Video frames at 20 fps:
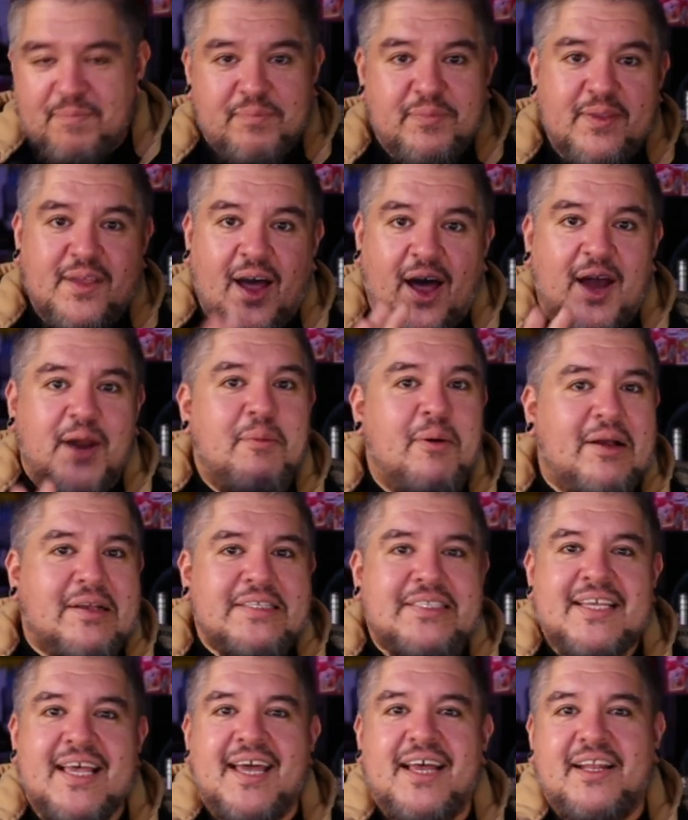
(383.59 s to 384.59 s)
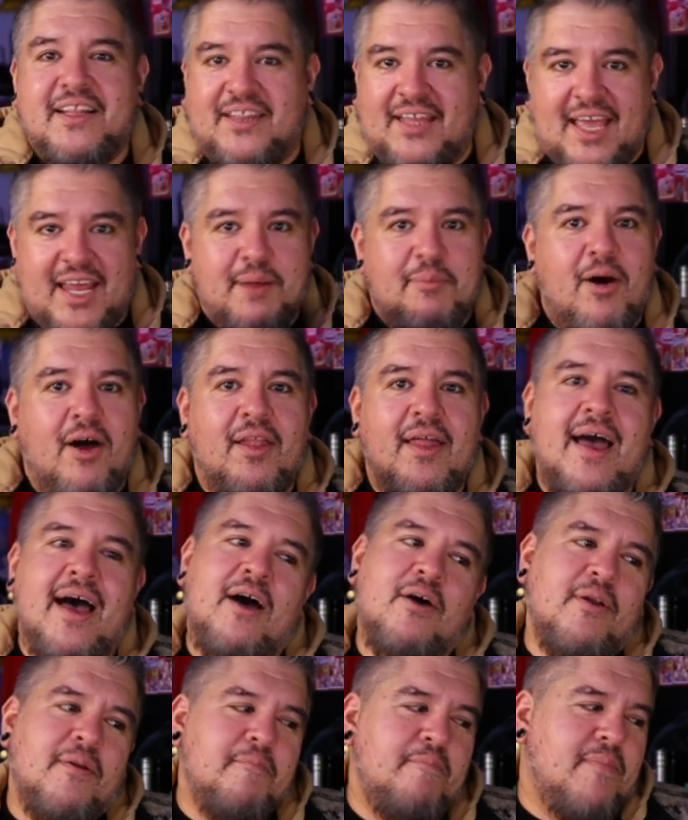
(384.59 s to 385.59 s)
got them all set, laid them all
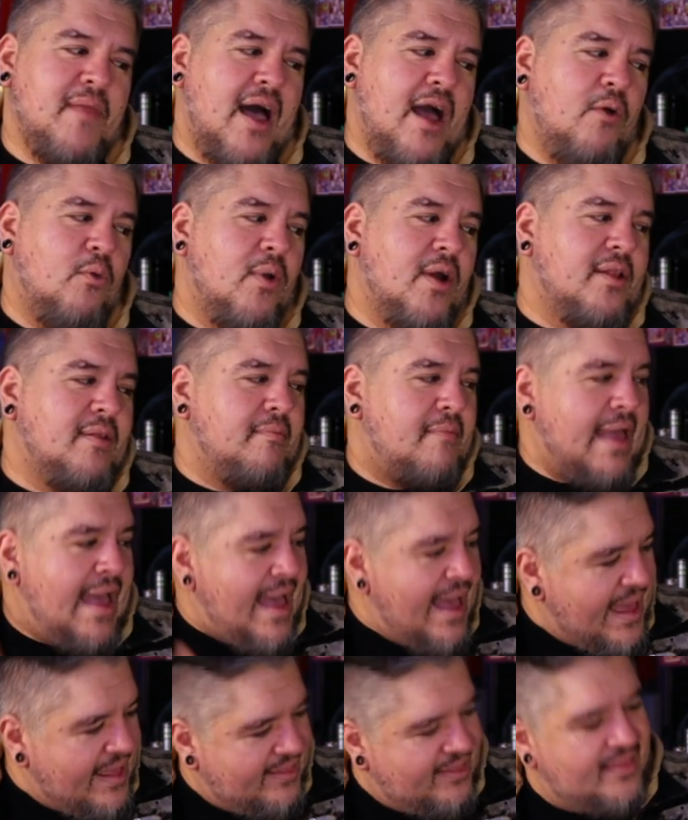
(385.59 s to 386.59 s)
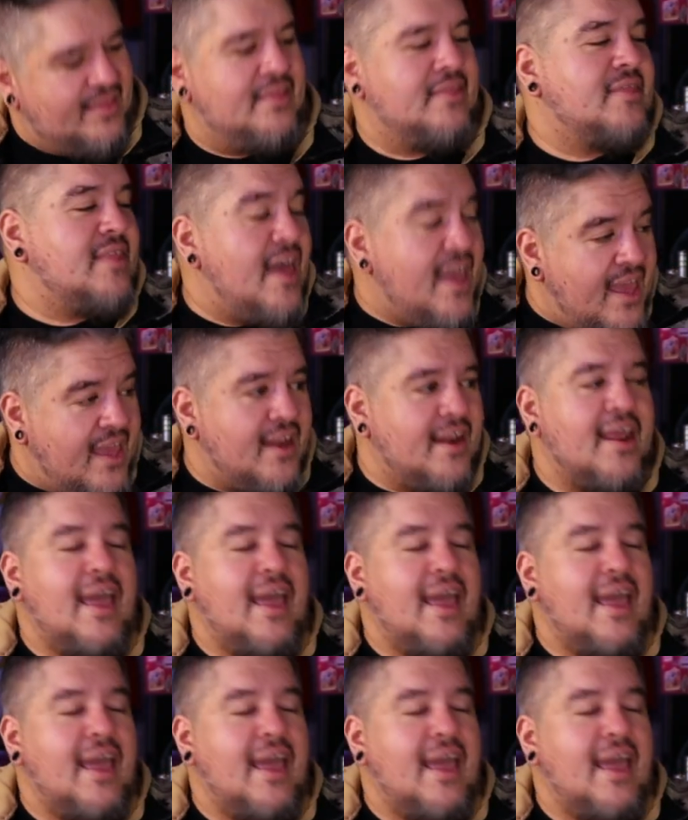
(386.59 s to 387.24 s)
out, I went then